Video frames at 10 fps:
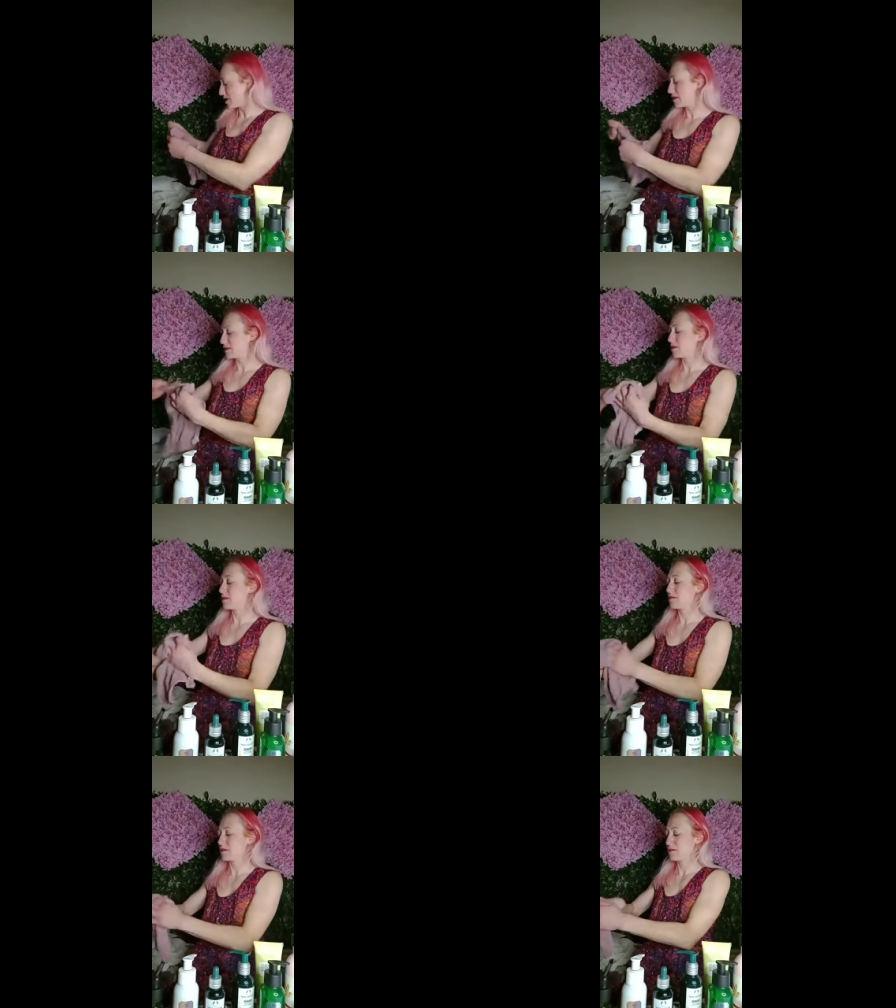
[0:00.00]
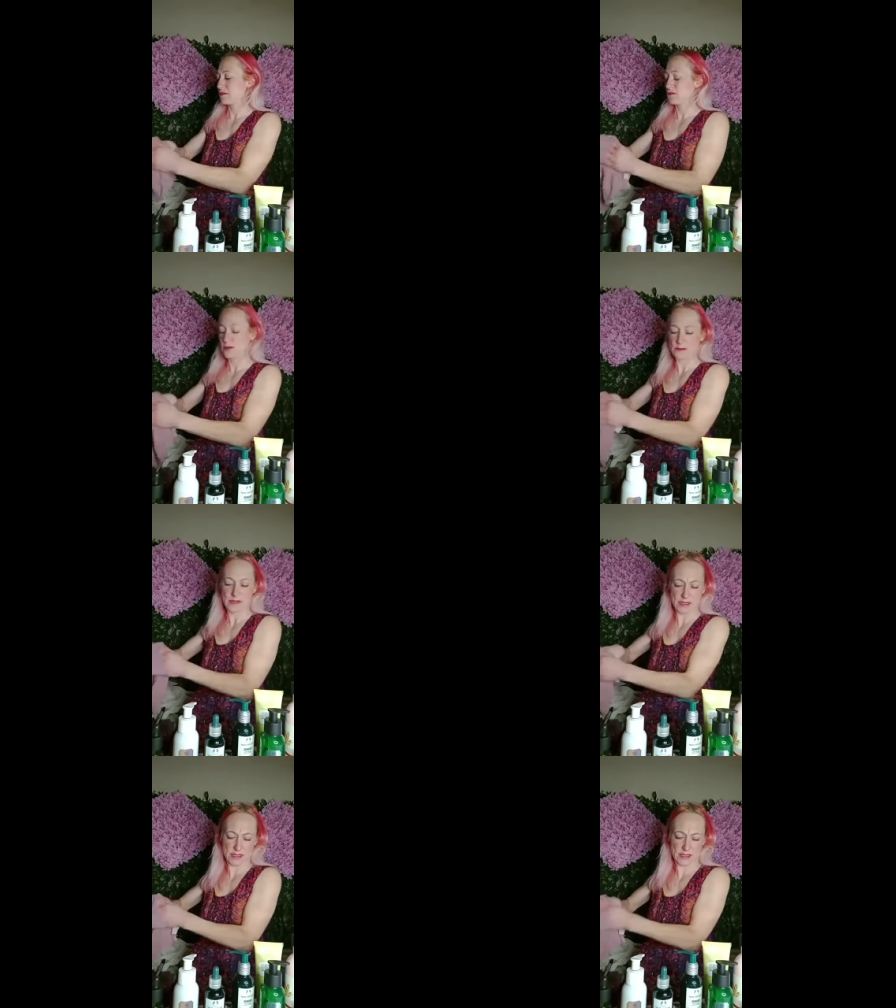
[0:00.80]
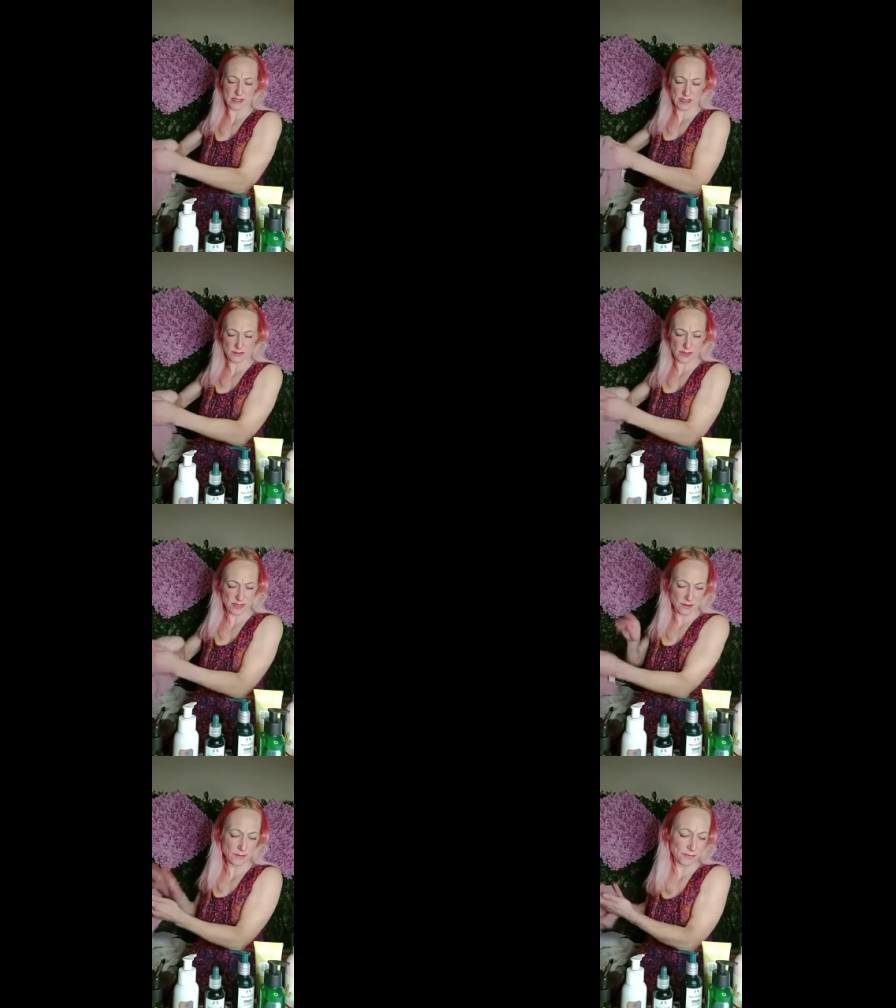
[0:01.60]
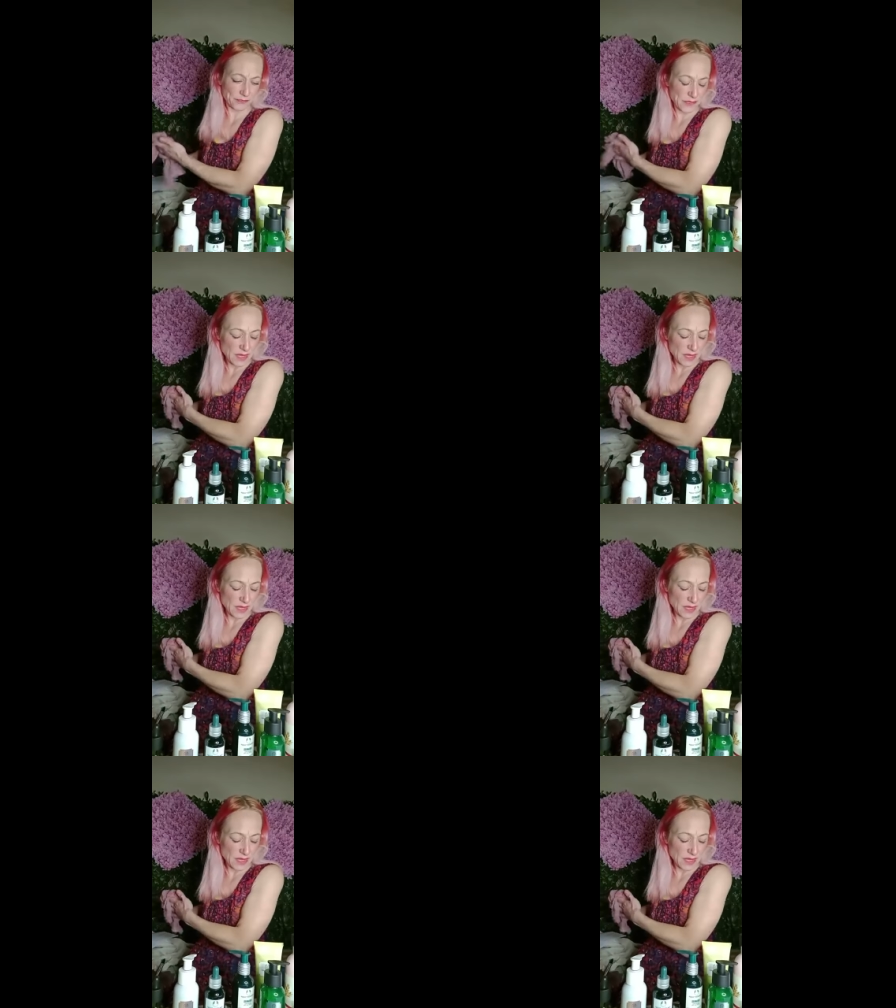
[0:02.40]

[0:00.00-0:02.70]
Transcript: grab this cloth and I'll just wipe my hand. There we go.